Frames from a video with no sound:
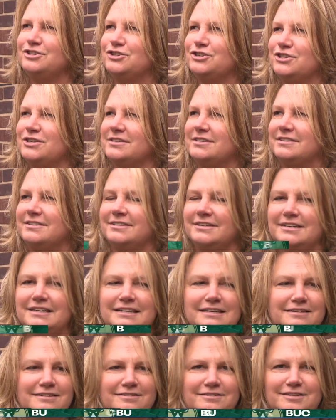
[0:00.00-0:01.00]
is just
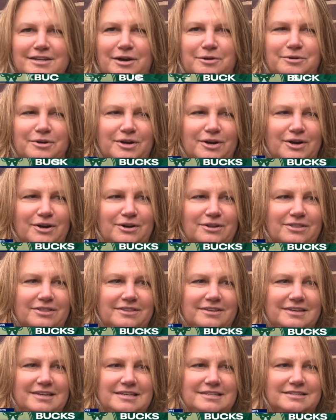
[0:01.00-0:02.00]
down to earth.
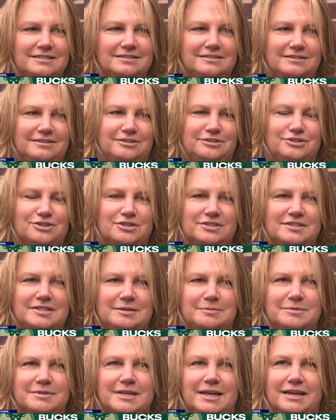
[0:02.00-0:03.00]
He just
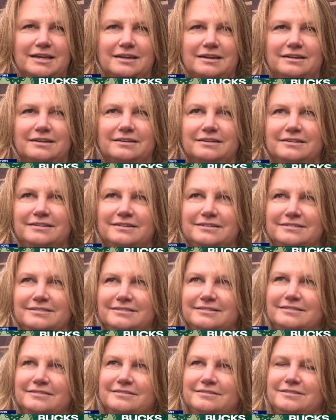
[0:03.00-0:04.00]
seems like
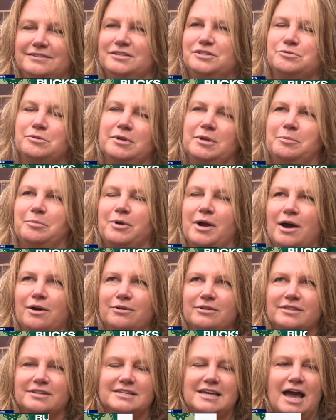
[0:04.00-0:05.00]
he's really proud
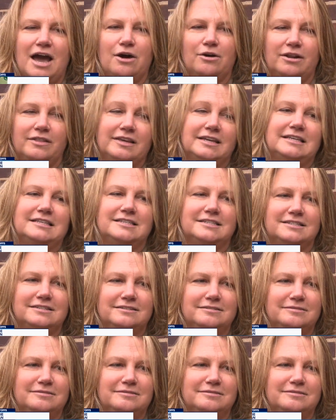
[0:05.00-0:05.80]
of the town. I think he's